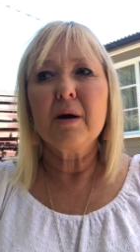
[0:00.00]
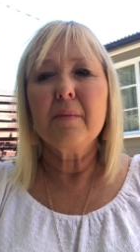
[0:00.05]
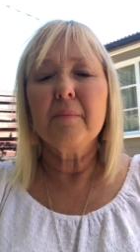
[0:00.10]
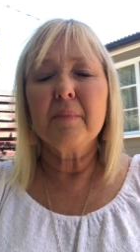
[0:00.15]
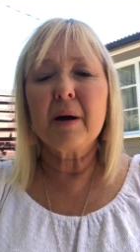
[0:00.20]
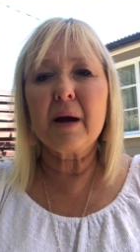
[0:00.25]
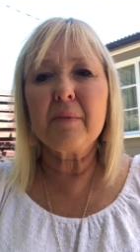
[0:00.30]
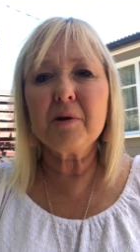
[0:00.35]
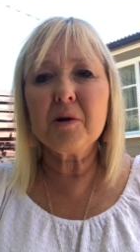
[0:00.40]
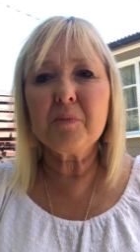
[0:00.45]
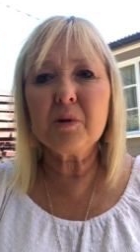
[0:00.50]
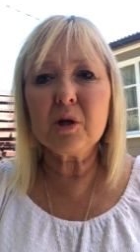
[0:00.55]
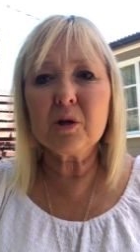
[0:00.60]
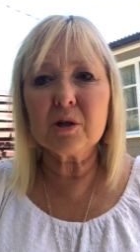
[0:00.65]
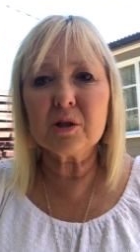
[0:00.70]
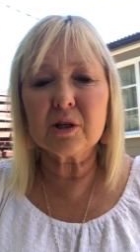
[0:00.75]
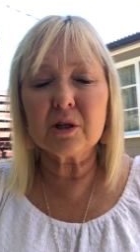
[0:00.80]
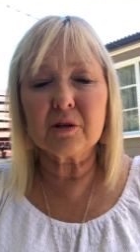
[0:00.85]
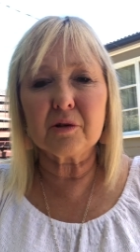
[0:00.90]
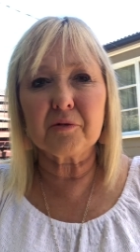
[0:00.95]
Maybe
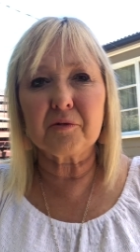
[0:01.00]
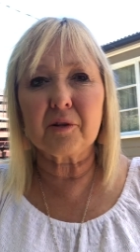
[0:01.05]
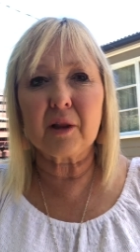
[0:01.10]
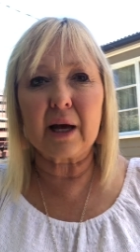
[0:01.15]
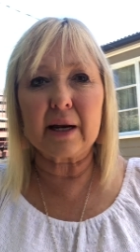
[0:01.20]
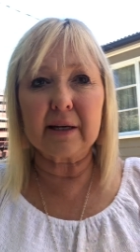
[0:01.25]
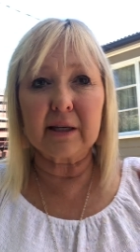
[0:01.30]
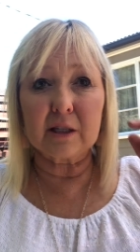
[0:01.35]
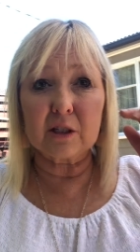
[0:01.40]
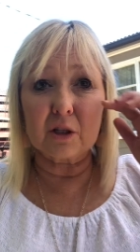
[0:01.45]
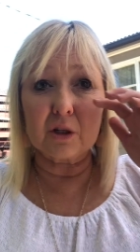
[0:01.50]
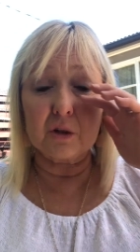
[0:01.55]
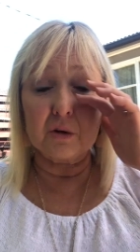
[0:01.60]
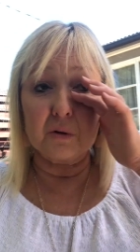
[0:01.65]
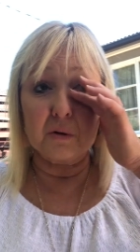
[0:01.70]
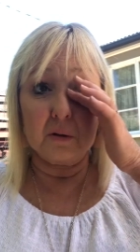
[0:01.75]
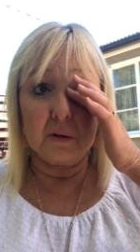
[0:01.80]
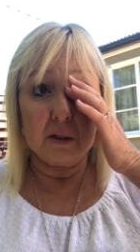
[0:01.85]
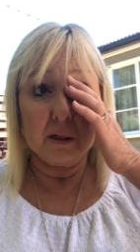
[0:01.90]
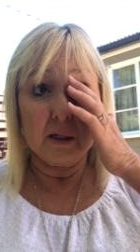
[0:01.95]
because of the flooding
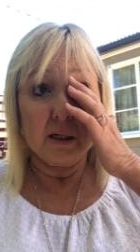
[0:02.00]
too,